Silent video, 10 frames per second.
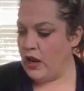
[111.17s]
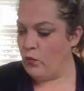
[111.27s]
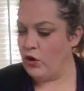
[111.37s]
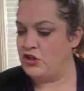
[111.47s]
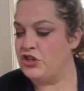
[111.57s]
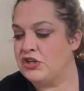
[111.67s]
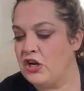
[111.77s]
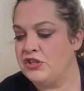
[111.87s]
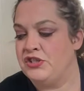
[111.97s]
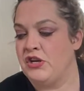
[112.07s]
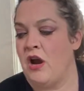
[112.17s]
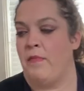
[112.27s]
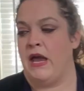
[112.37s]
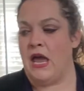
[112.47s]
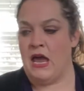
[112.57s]
and we're just going to
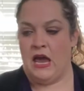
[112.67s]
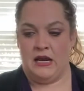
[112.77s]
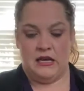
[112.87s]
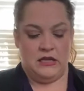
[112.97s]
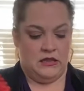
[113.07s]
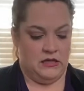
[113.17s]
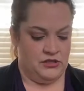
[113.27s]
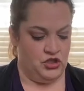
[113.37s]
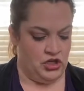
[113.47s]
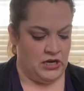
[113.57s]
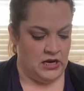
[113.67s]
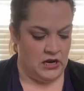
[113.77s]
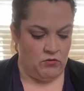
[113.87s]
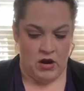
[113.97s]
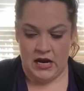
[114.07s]
start by adding this
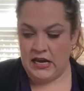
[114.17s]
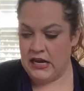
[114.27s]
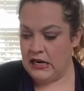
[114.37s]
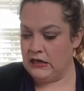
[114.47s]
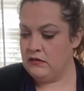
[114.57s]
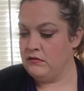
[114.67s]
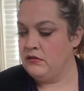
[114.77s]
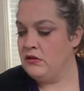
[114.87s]
chicken right in.